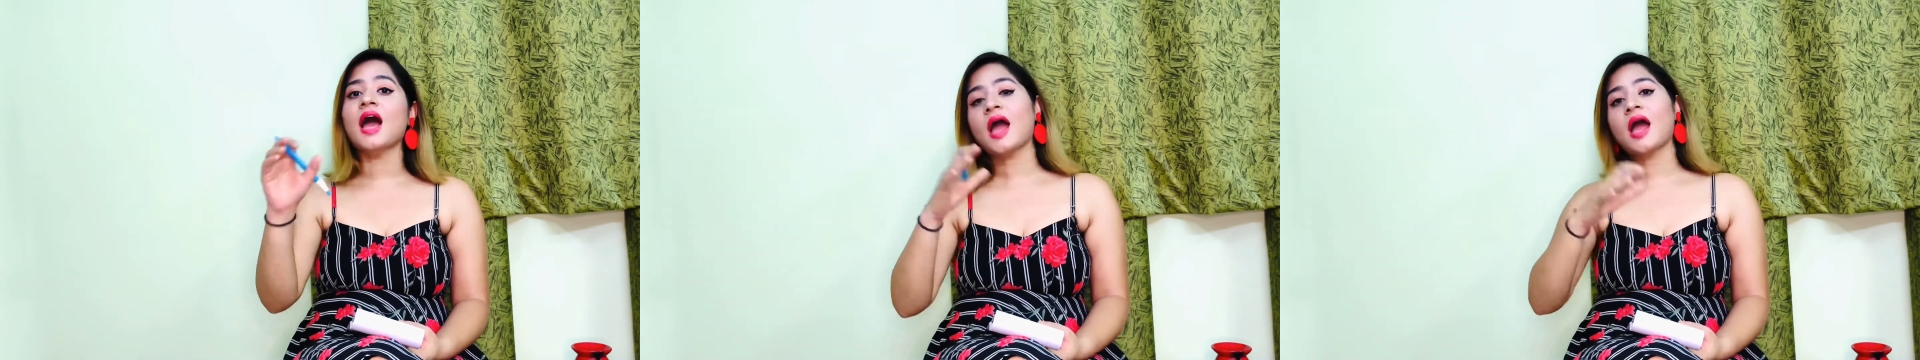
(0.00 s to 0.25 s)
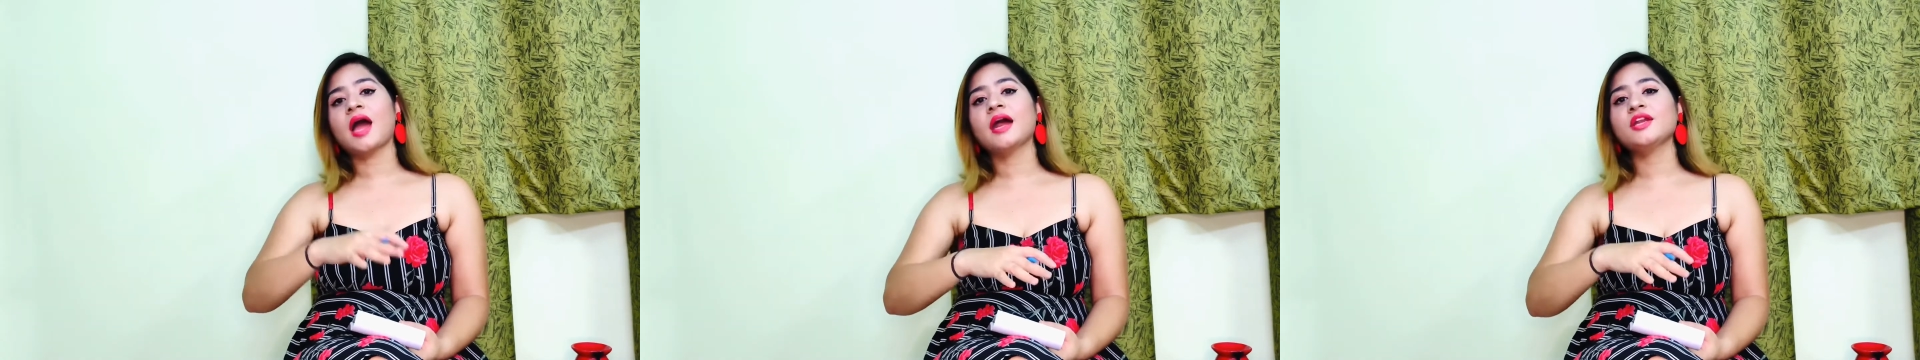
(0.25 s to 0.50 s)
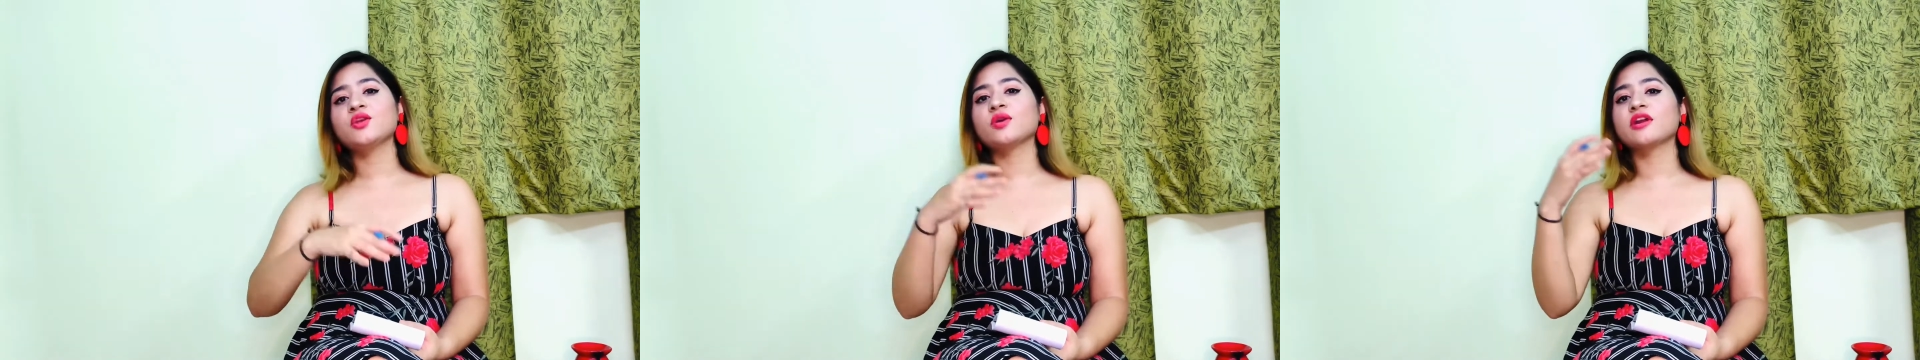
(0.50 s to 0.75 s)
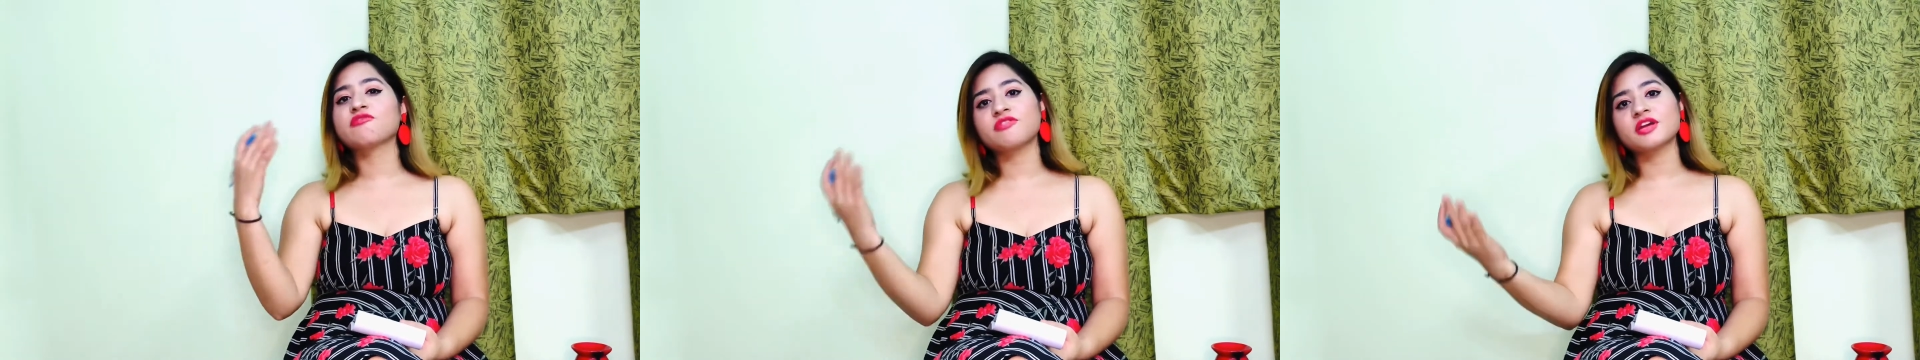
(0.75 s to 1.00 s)
and you
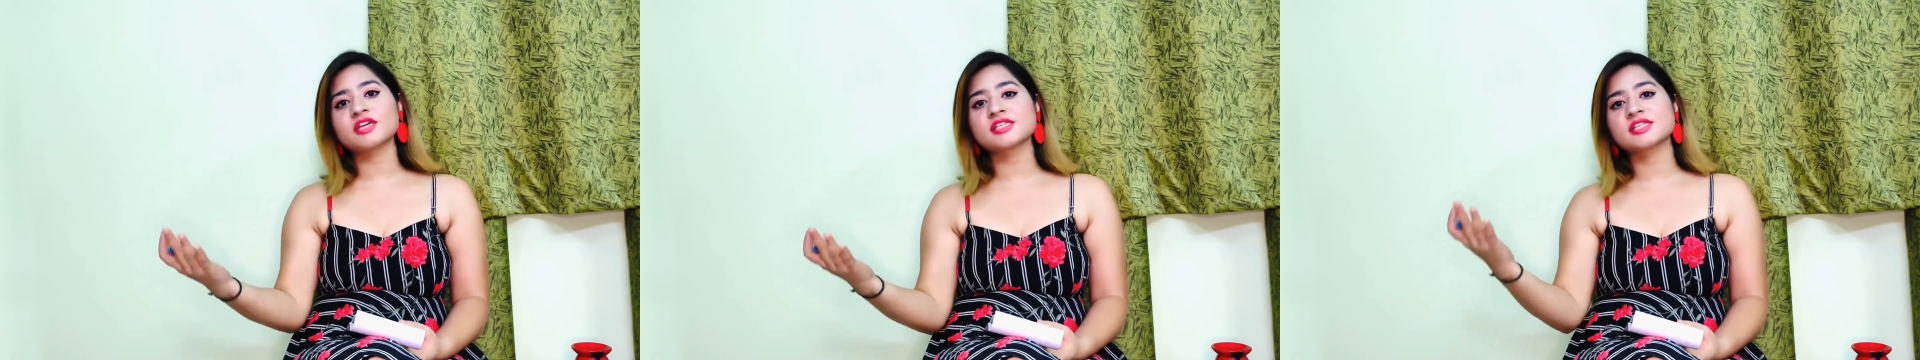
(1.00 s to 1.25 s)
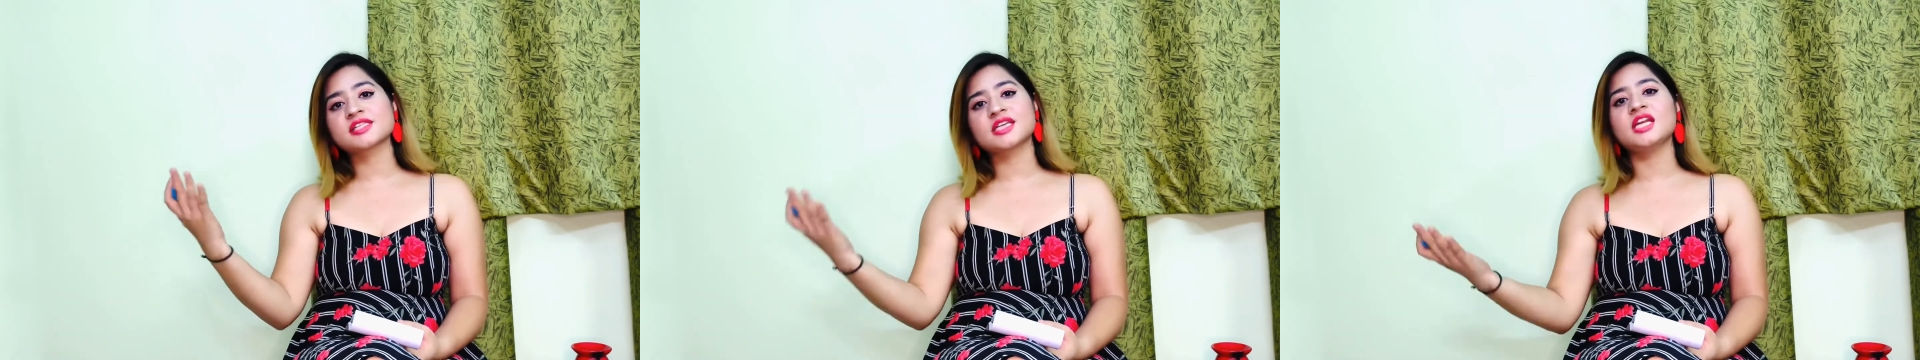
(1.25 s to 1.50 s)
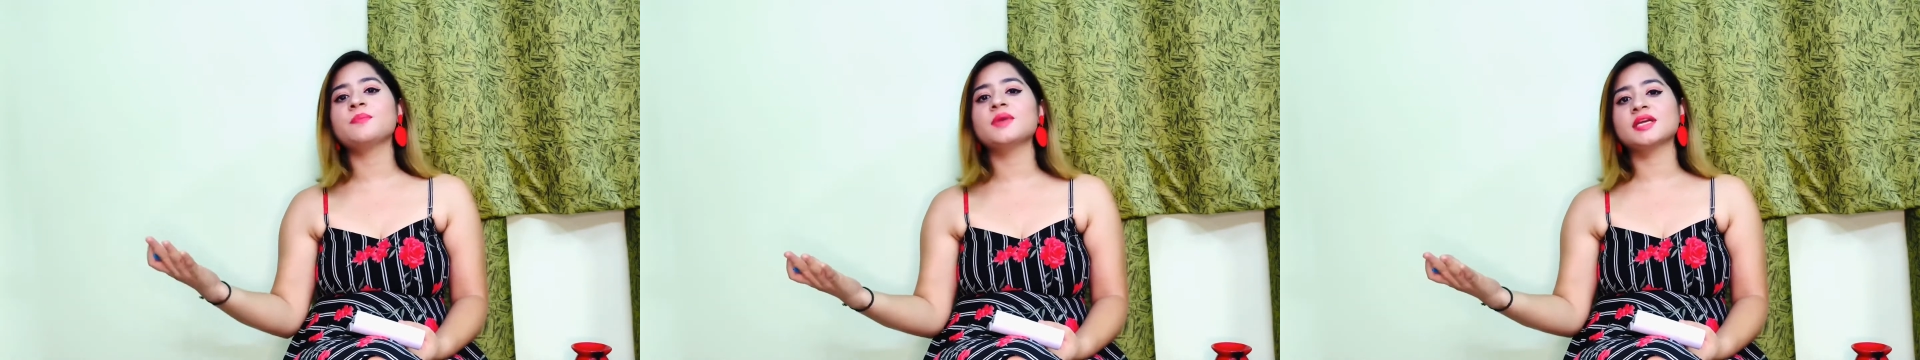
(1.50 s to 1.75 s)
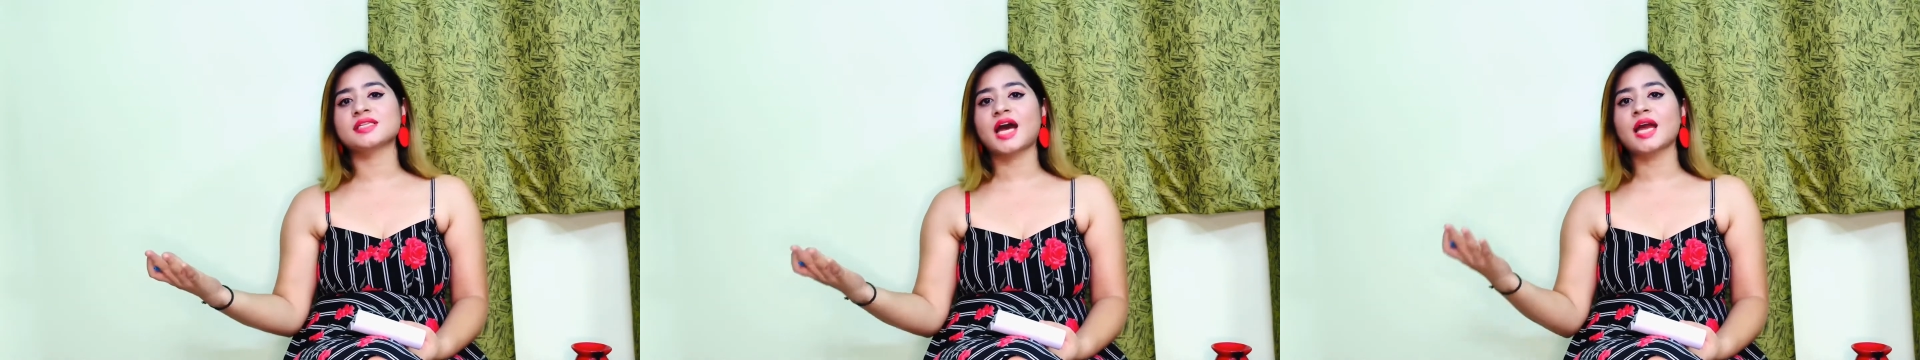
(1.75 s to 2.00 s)
can fix the
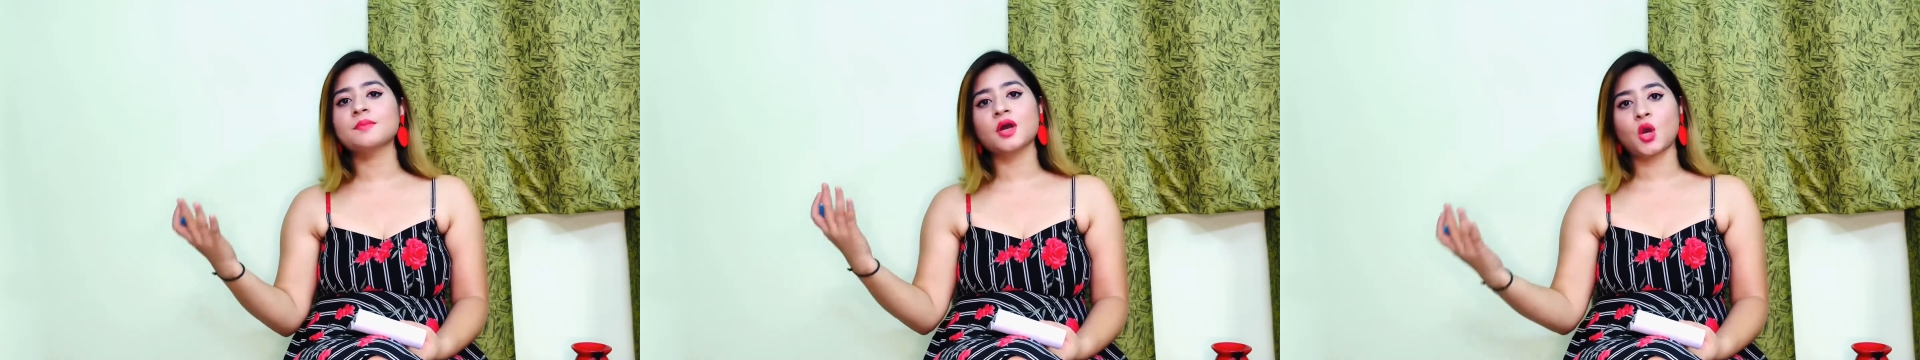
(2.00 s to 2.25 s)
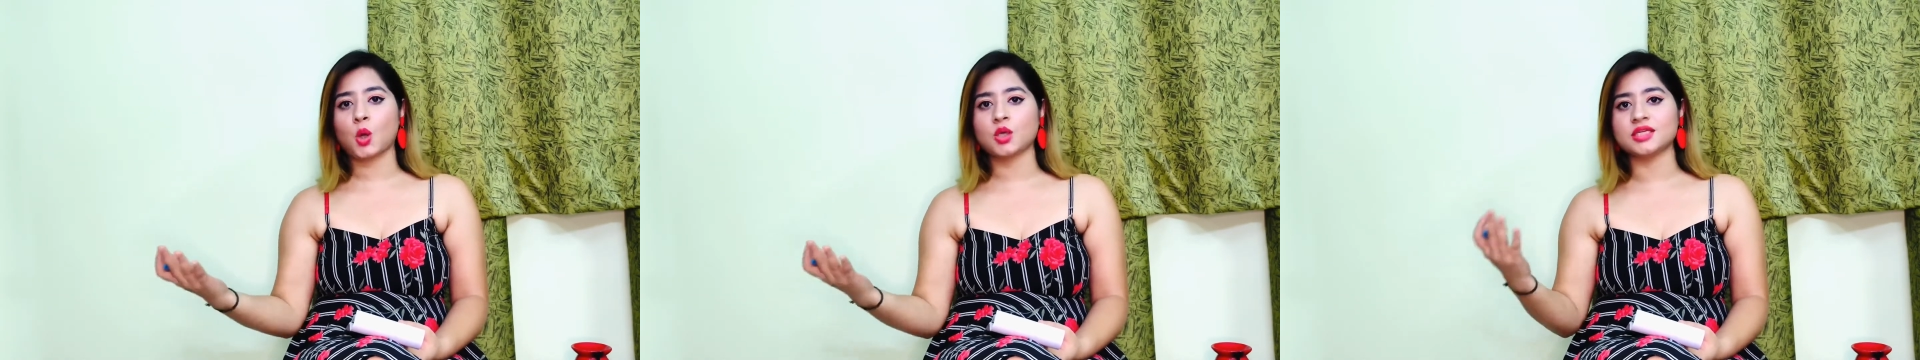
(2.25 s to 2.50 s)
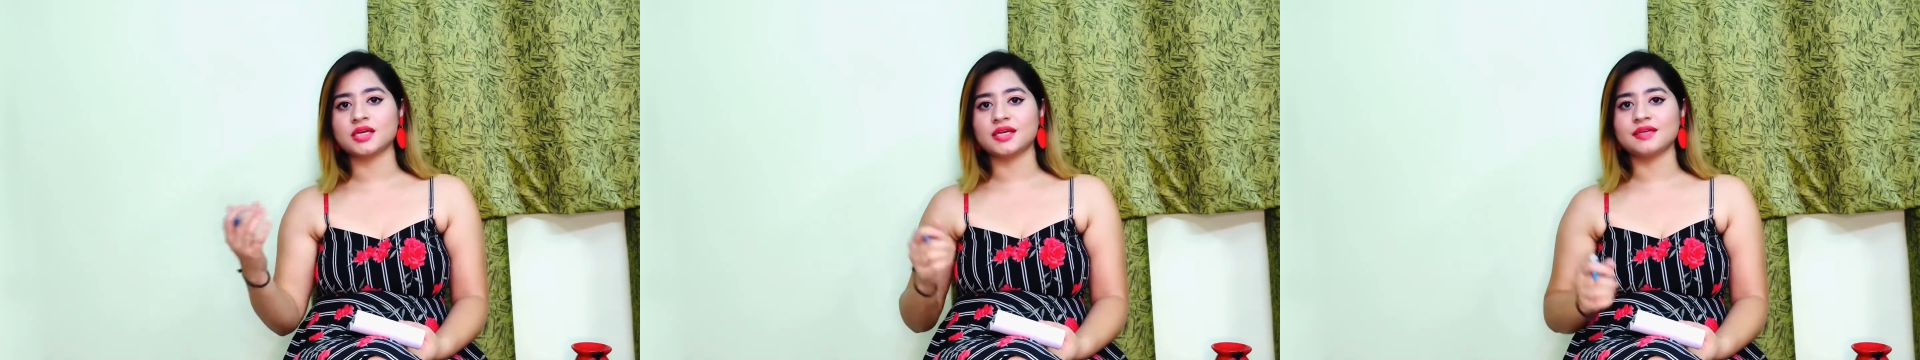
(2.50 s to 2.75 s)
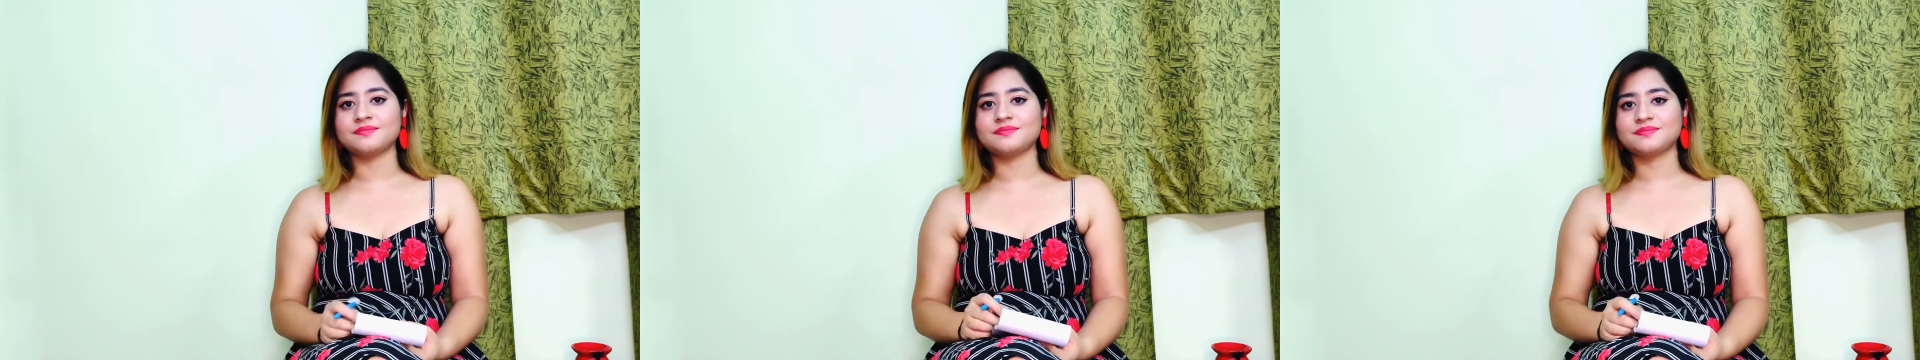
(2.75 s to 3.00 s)
sleeping time accordingly.